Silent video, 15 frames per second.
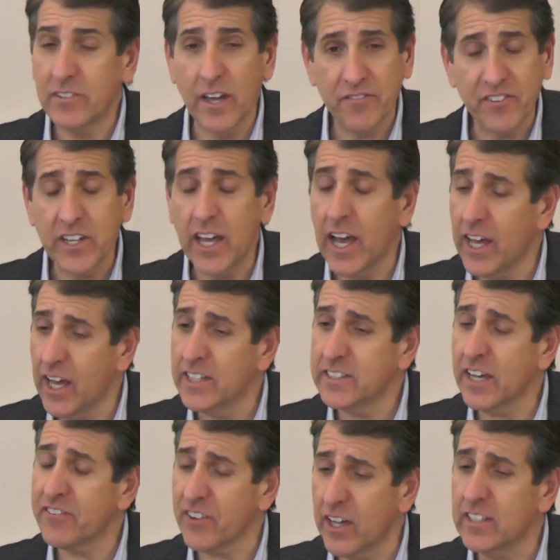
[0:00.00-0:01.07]

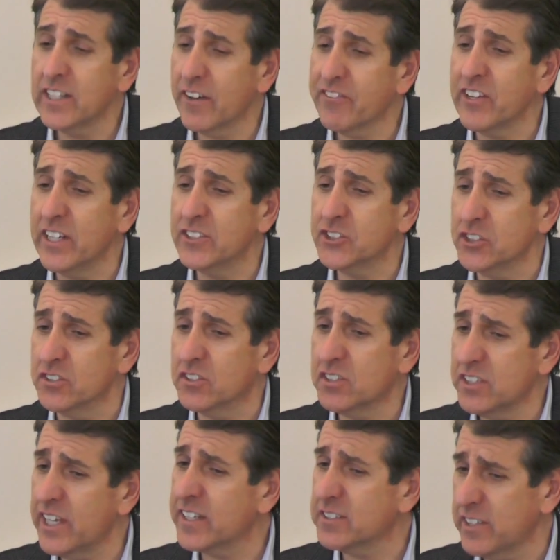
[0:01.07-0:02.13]
Doesn't use Twitter.
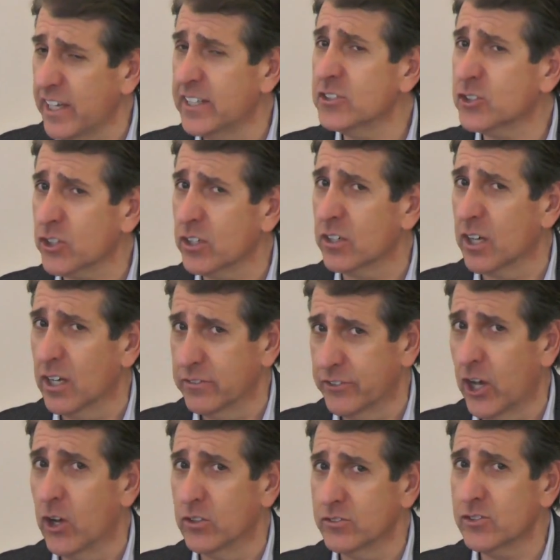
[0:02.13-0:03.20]
She uses internal
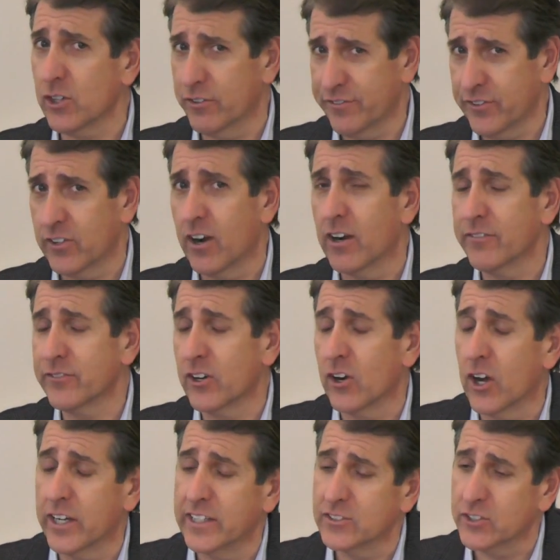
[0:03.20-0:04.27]
note. Yeah. So for
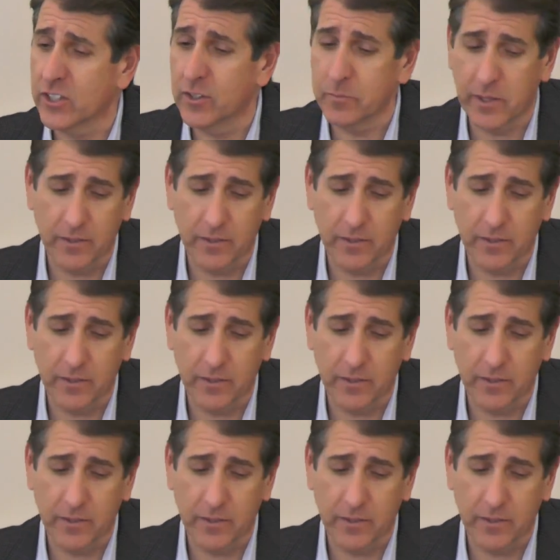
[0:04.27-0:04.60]
our audience at home,